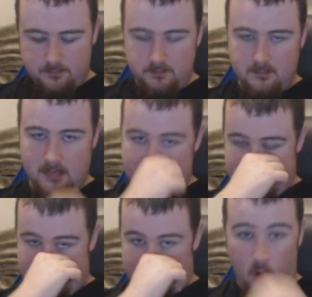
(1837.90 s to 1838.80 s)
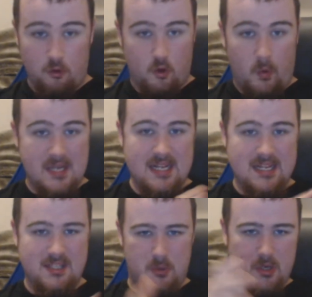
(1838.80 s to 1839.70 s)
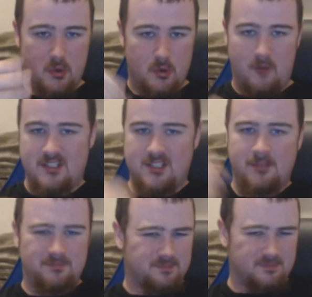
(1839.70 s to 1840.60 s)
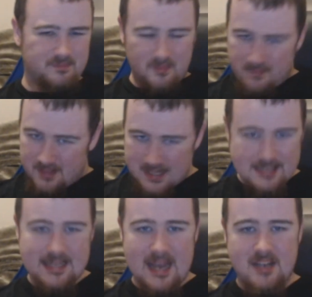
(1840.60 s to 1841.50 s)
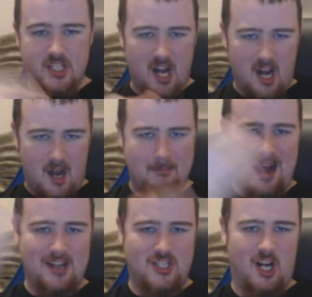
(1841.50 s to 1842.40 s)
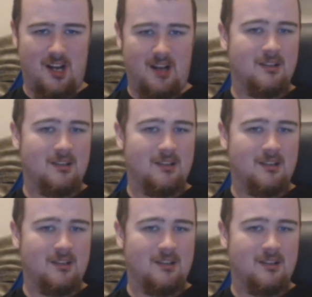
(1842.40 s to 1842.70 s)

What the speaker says: it's just called green tea, so you don't know if it's sencha, matcha.